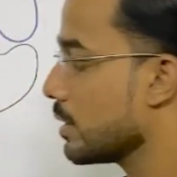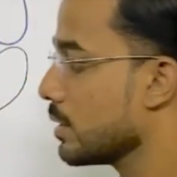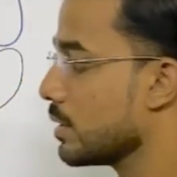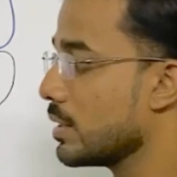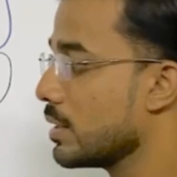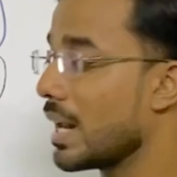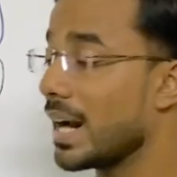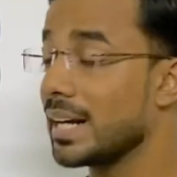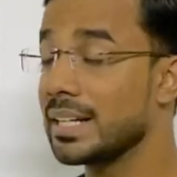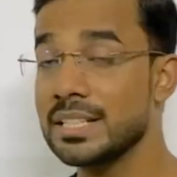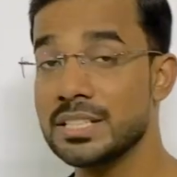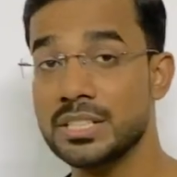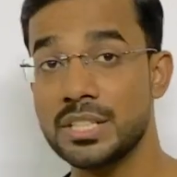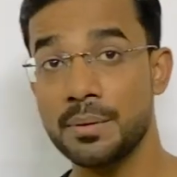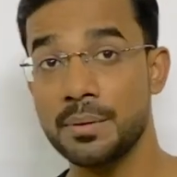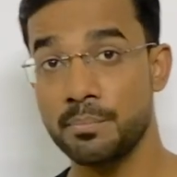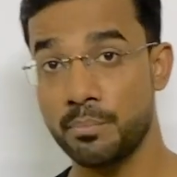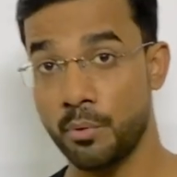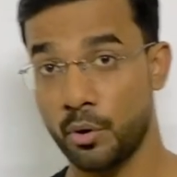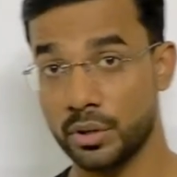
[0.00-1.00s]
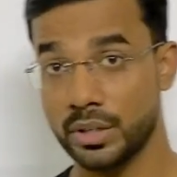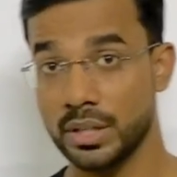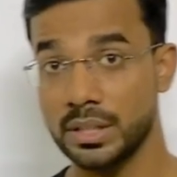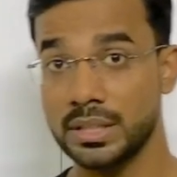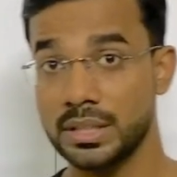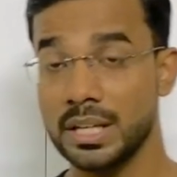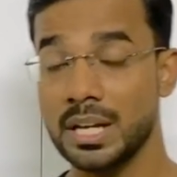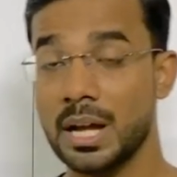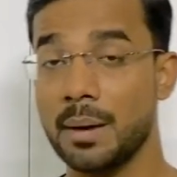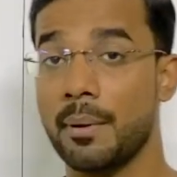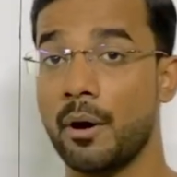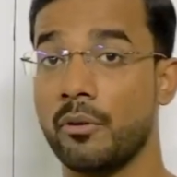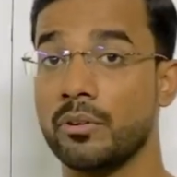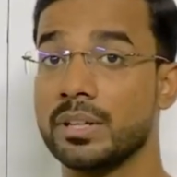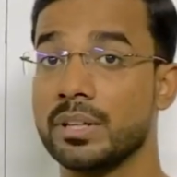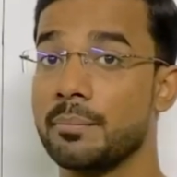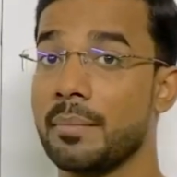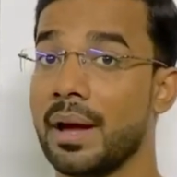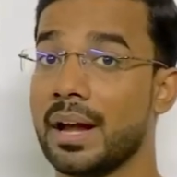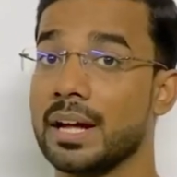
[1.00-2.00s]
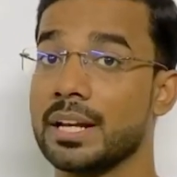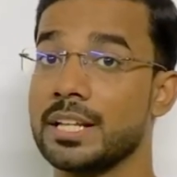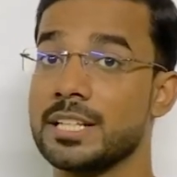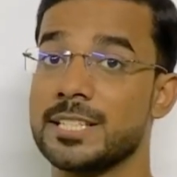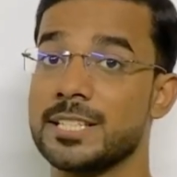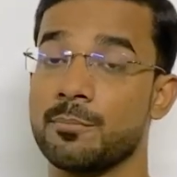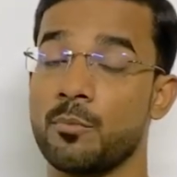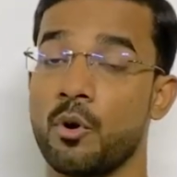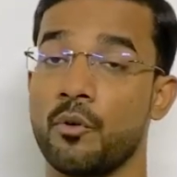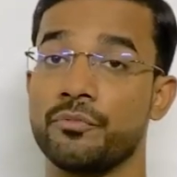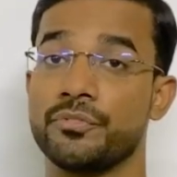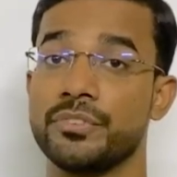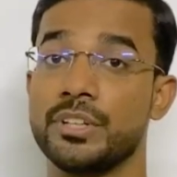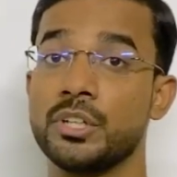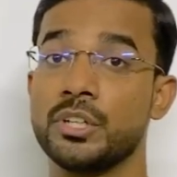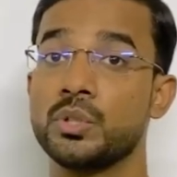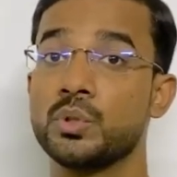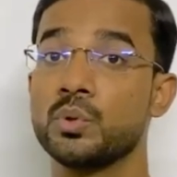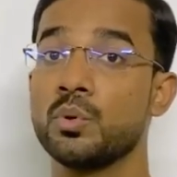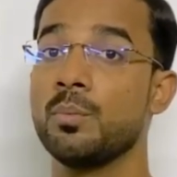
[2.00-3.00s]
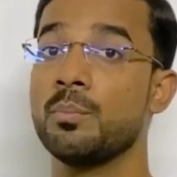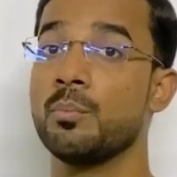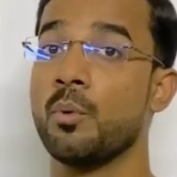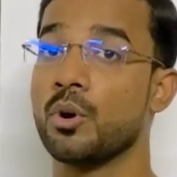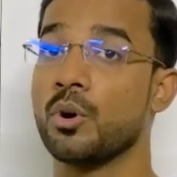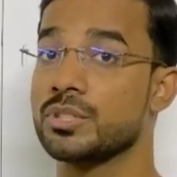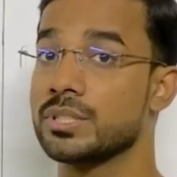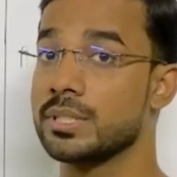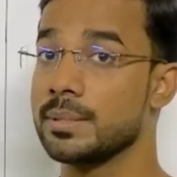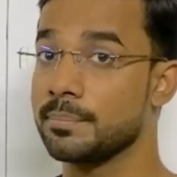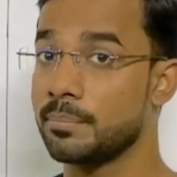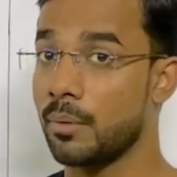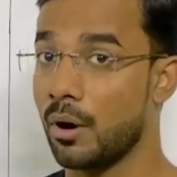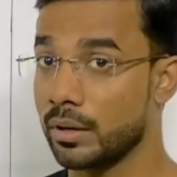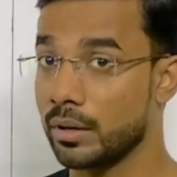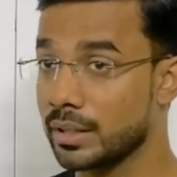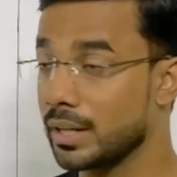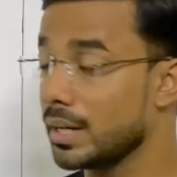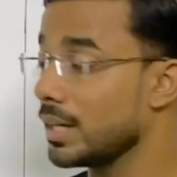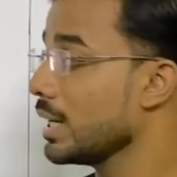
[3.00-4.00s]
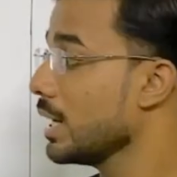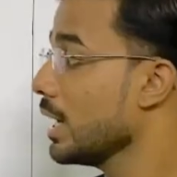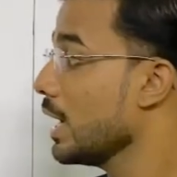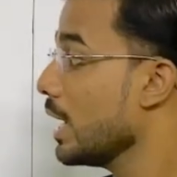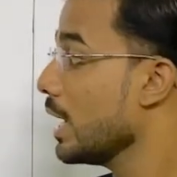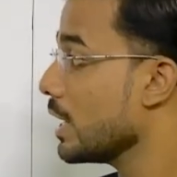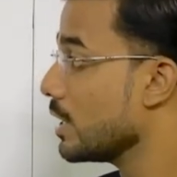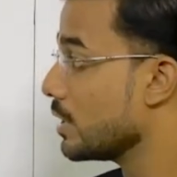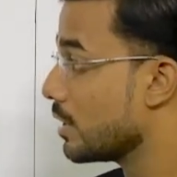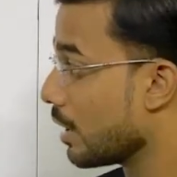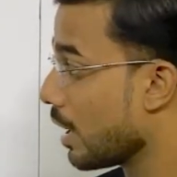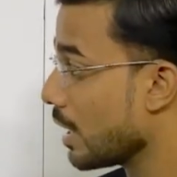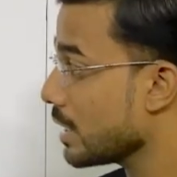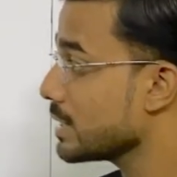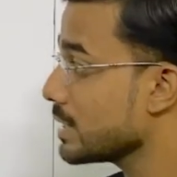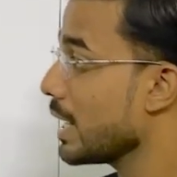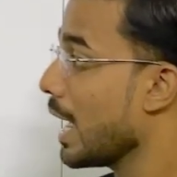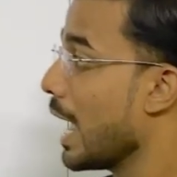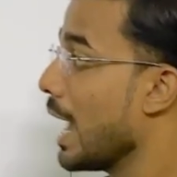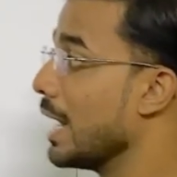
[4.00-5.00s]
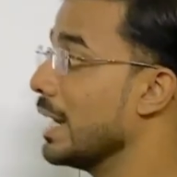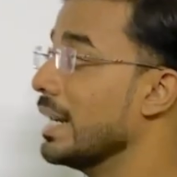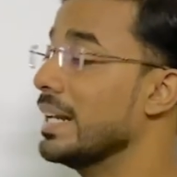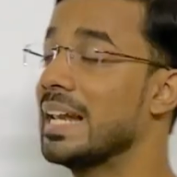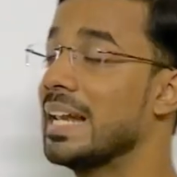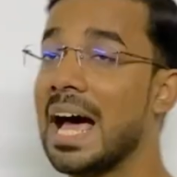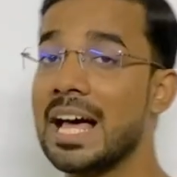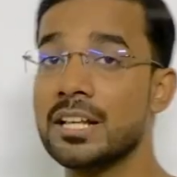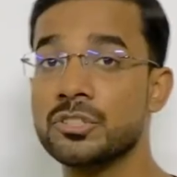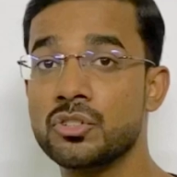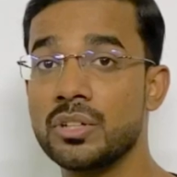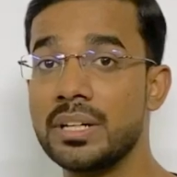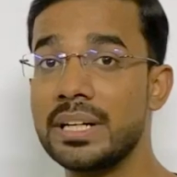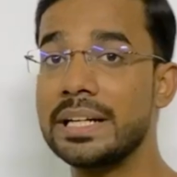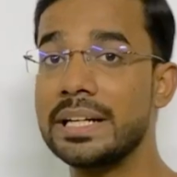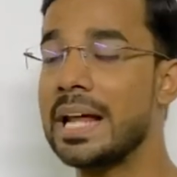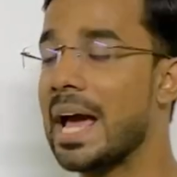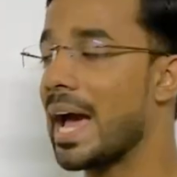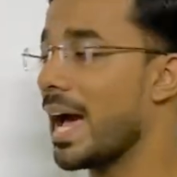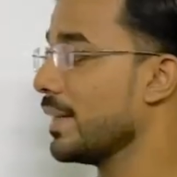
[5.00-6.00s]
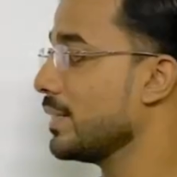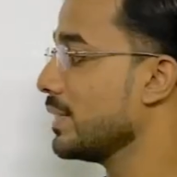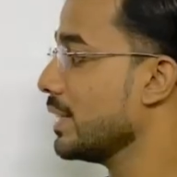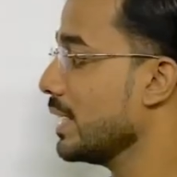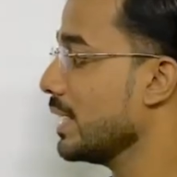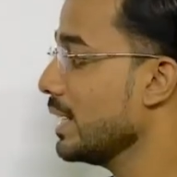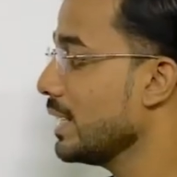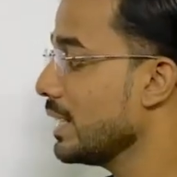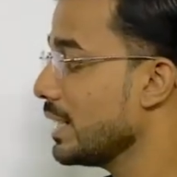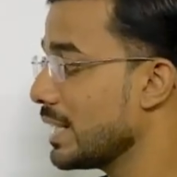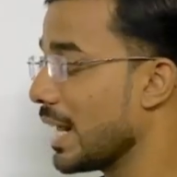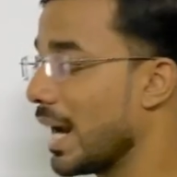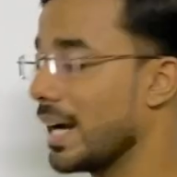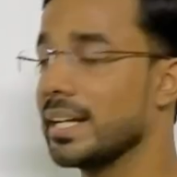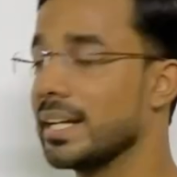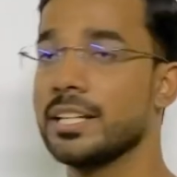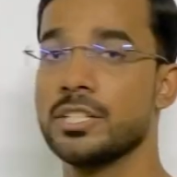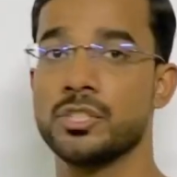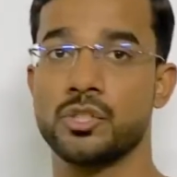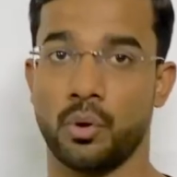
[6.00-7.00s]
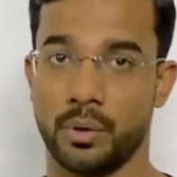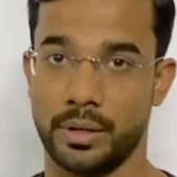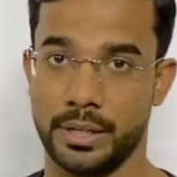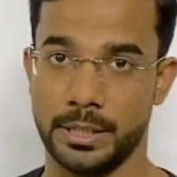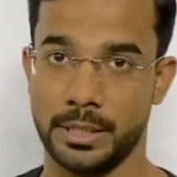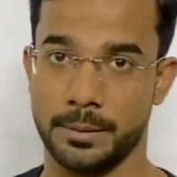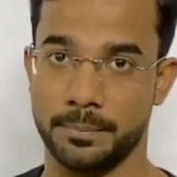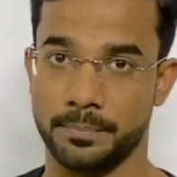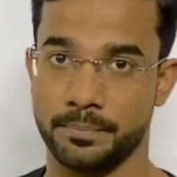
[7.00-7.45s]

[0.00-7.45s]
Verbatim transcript: that is the important thing about the mechanism of the two most important drugs linezolid and the tedizolid